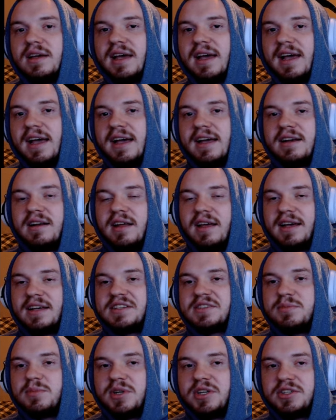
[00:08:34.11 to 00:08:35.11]
at
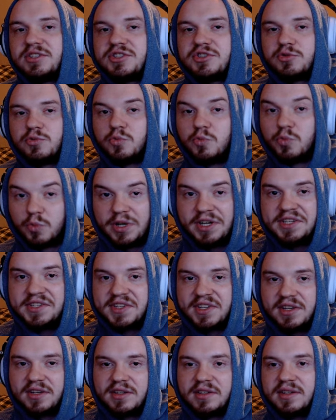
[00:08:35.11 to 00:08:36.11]
as much risk.